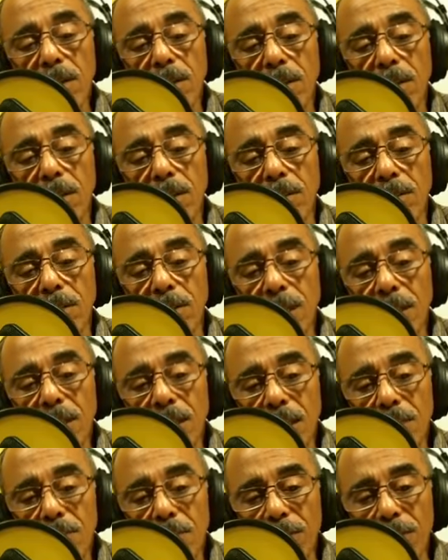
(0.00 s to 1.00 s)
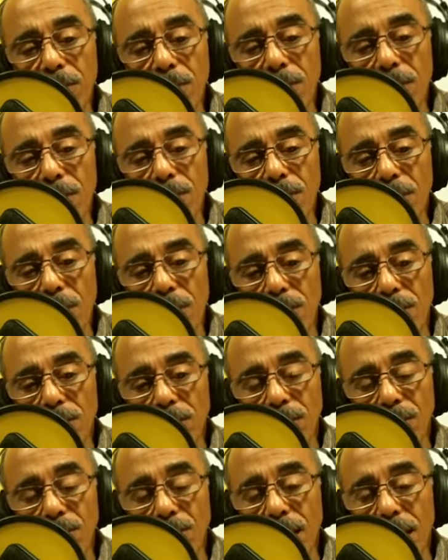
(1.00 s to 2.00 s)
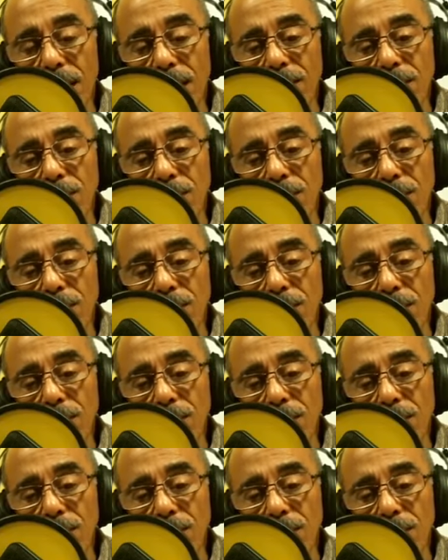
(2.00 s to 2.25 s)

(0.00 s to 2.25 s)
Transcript: till December 31st, you got a